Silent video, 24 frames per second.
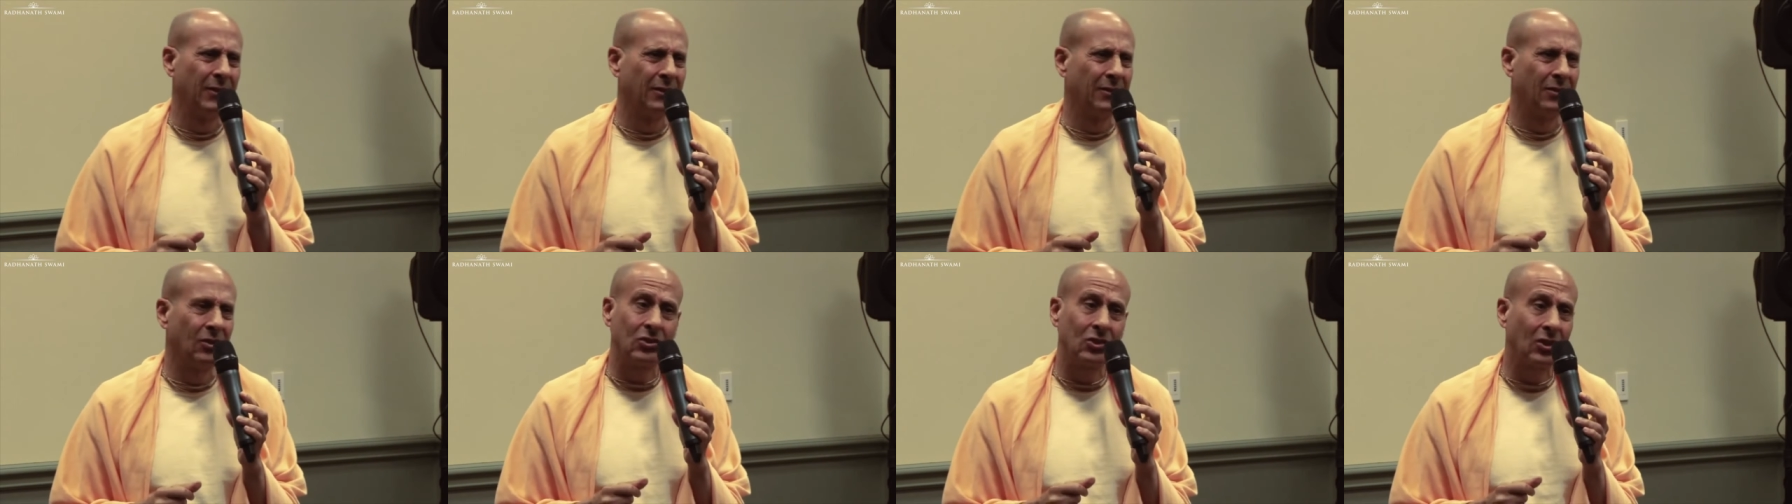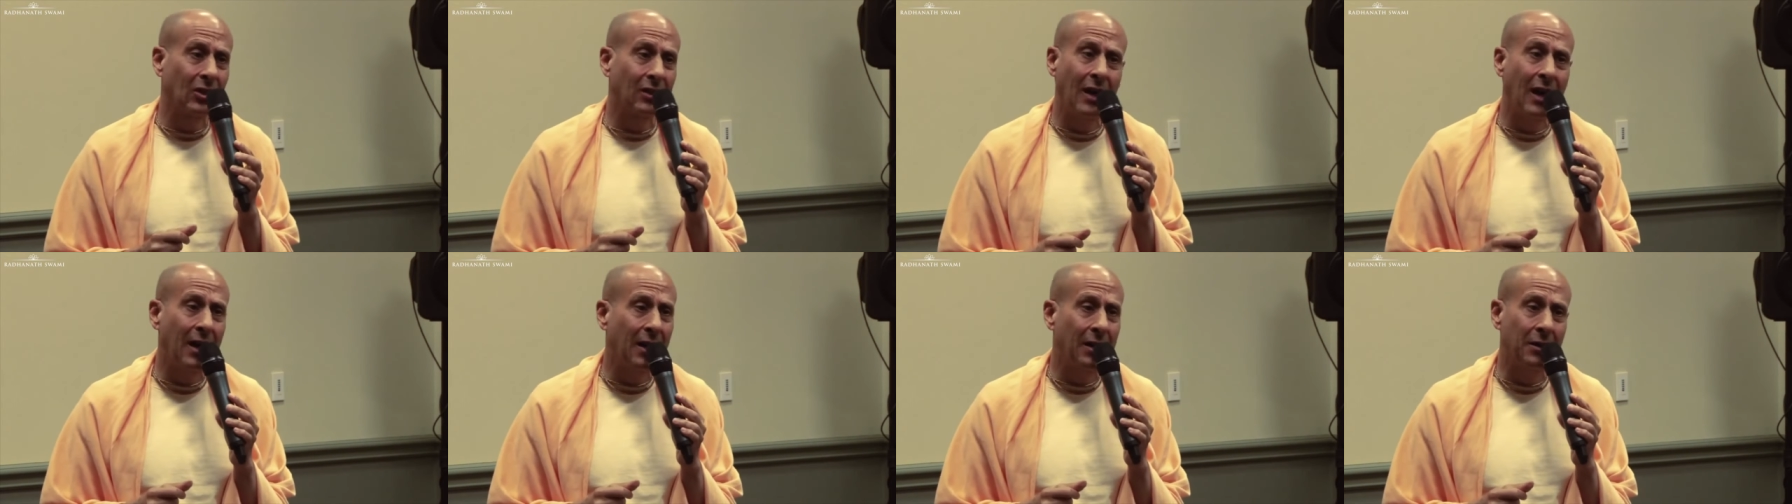There's
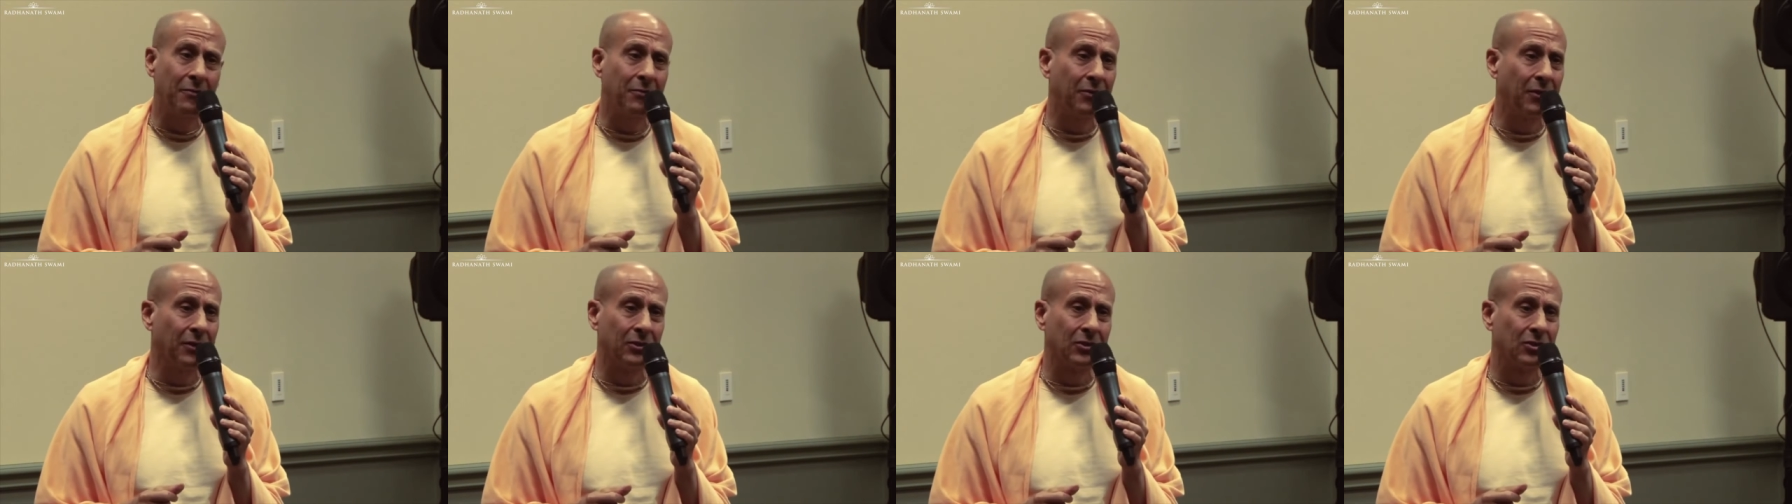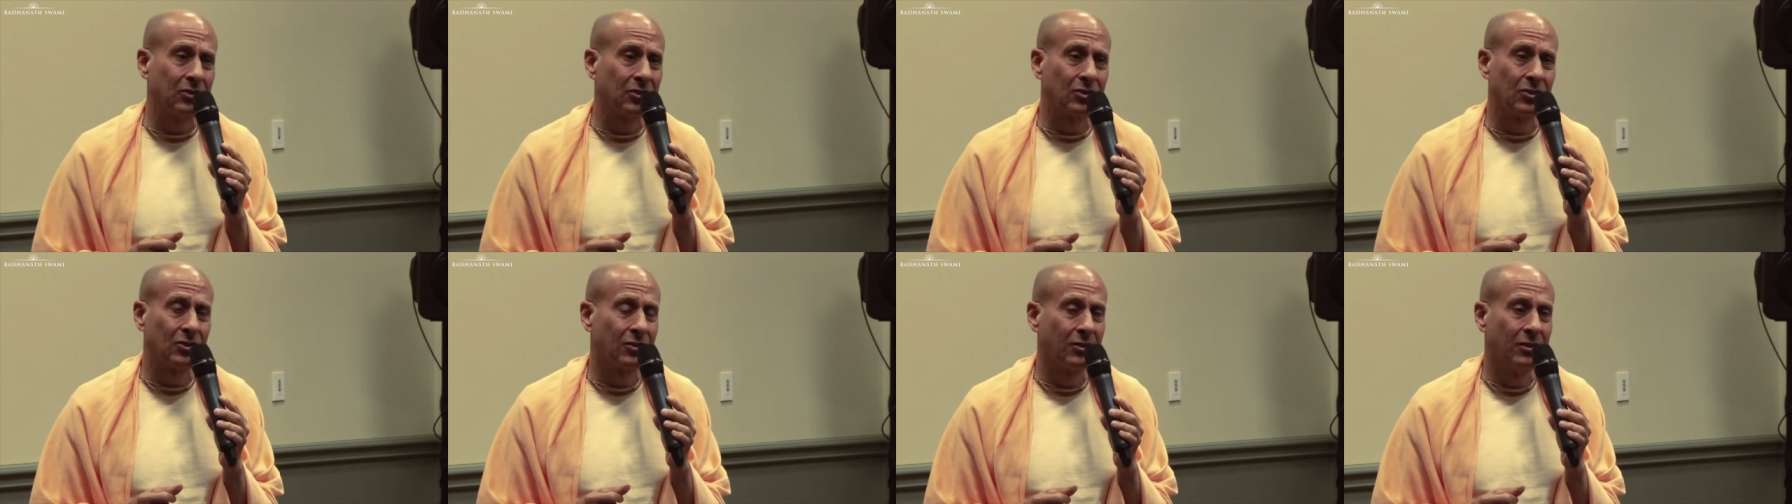a lot of
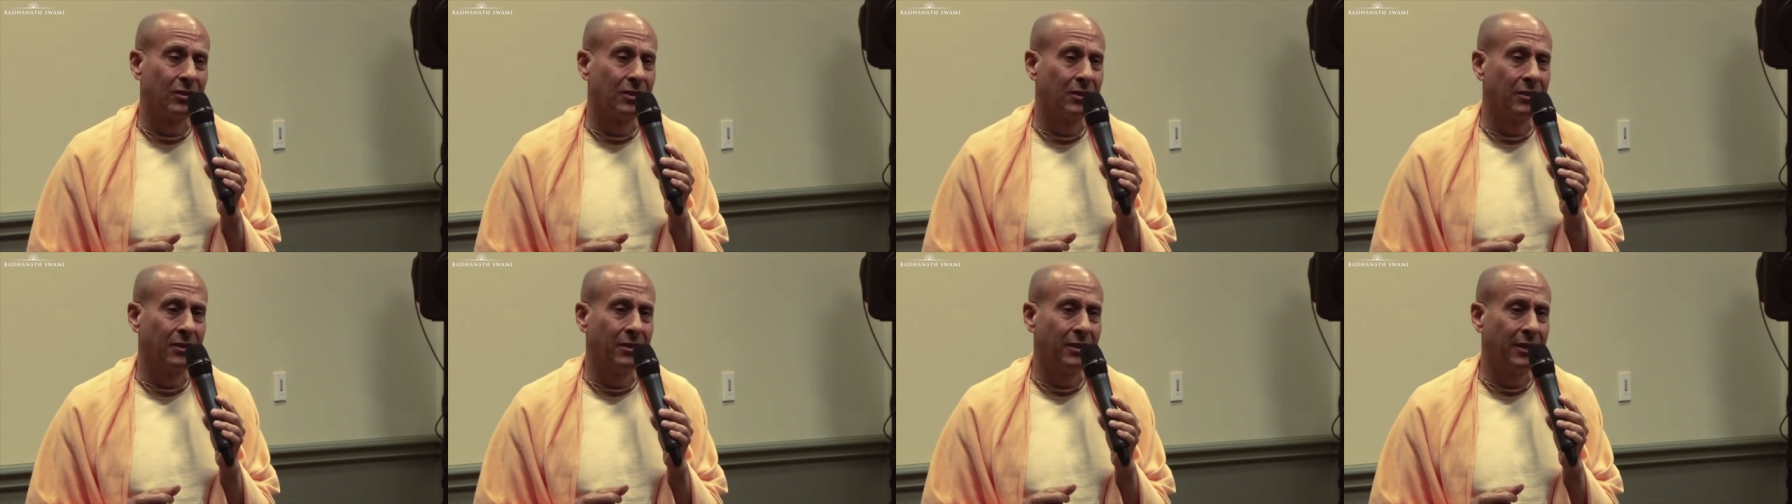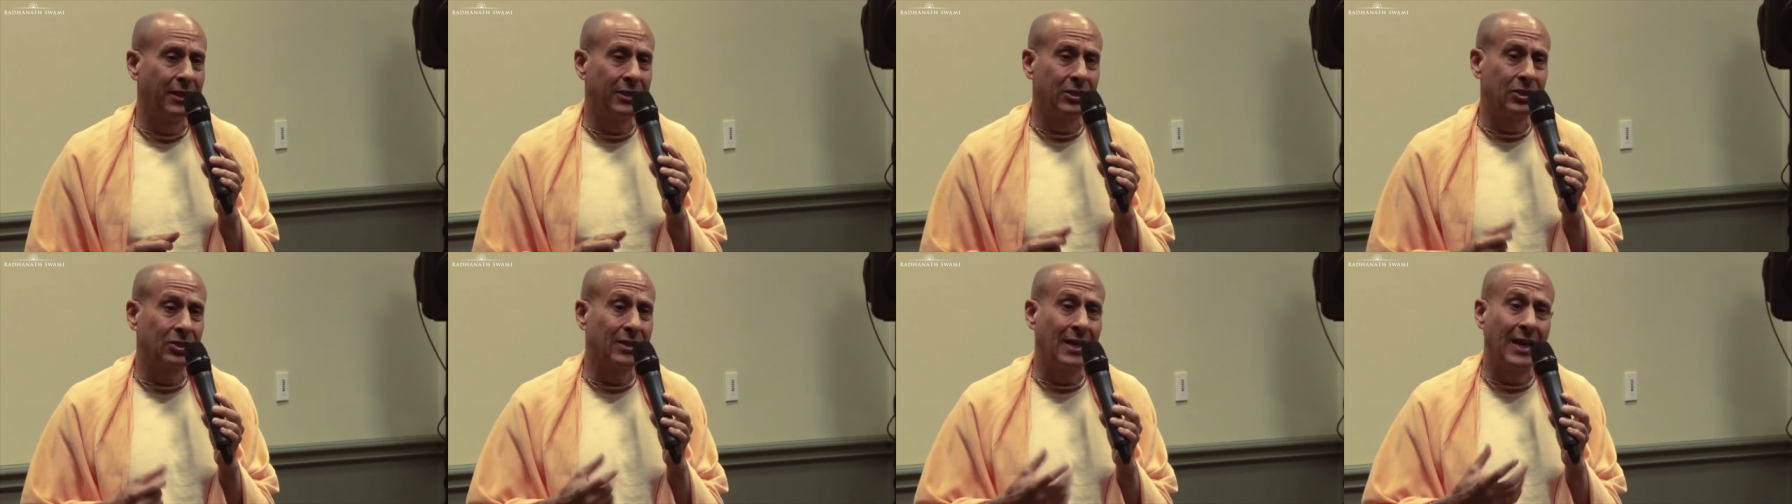this.
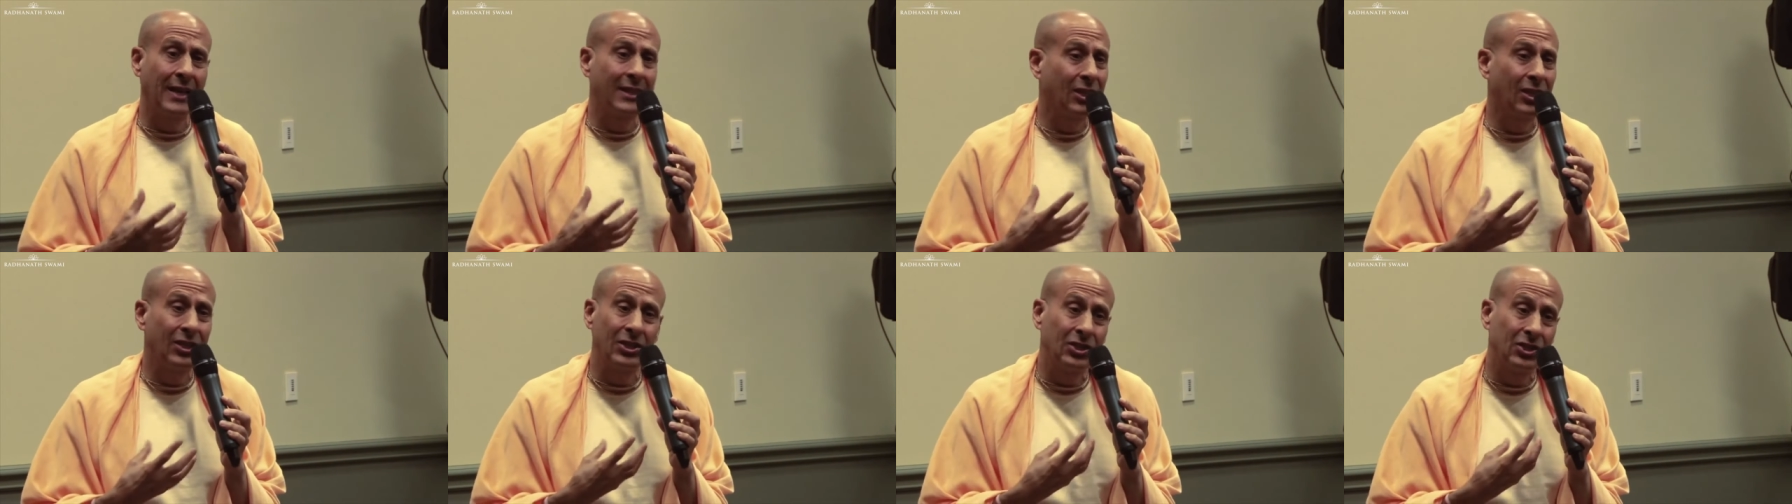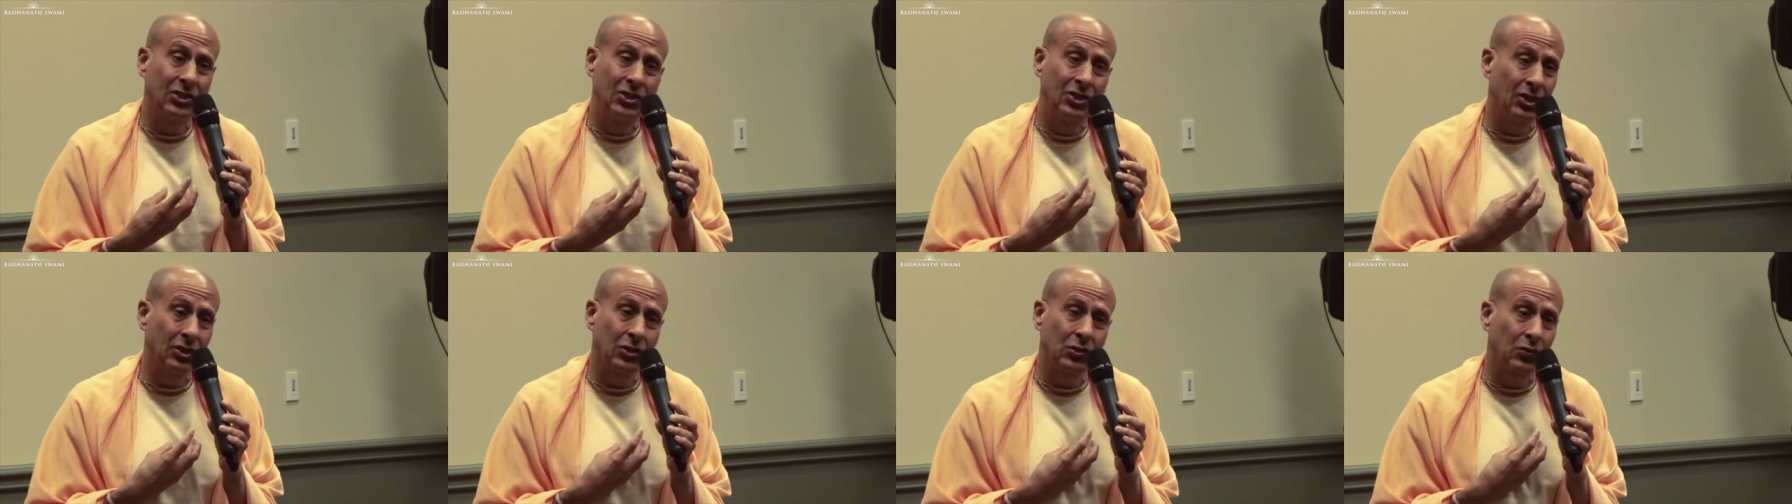It's not that it's
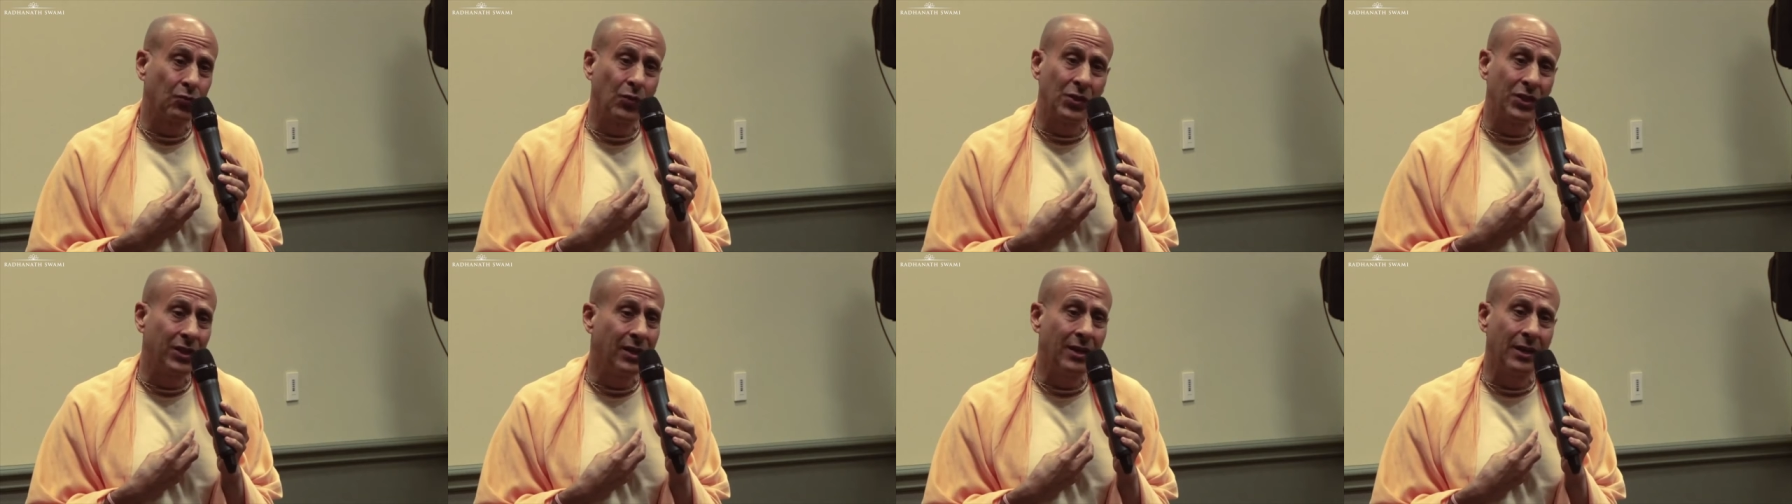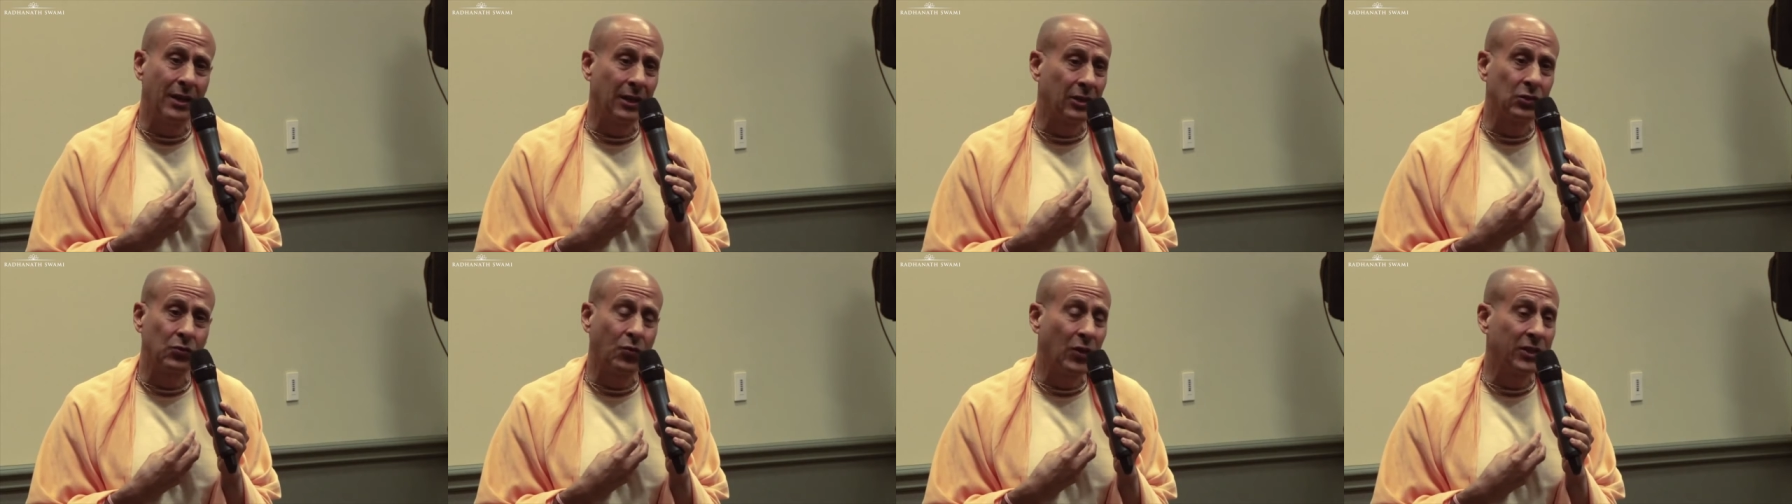just within
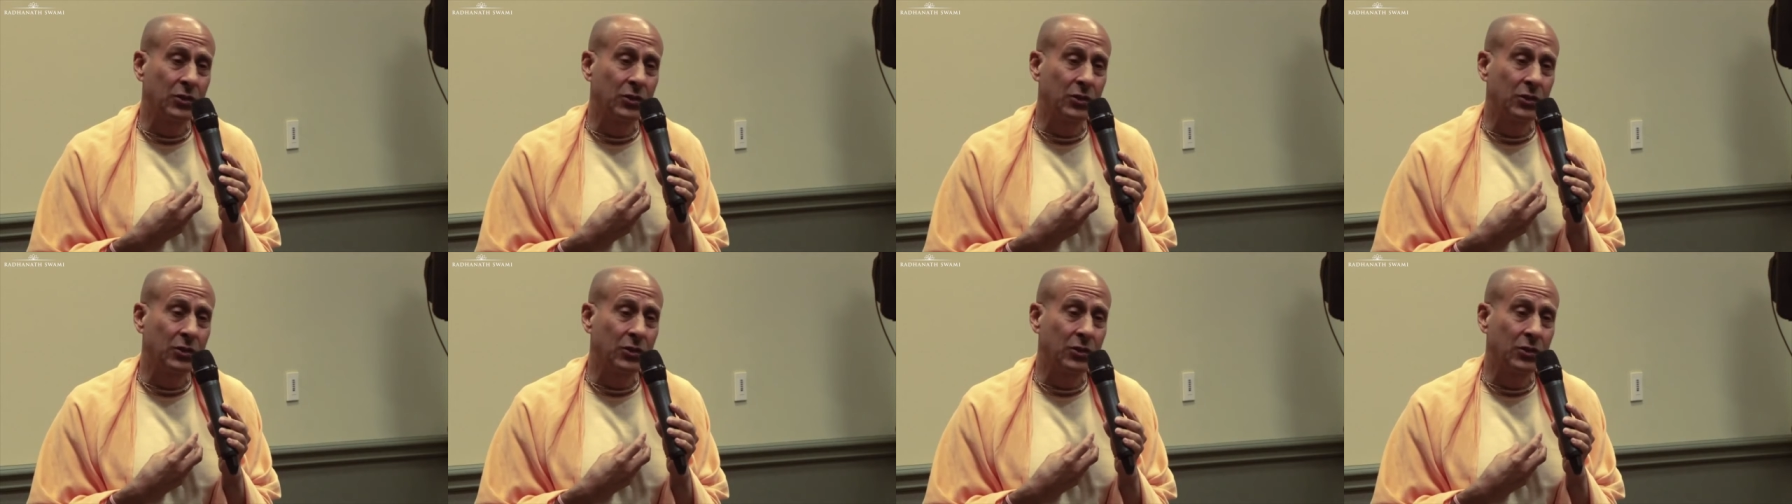us.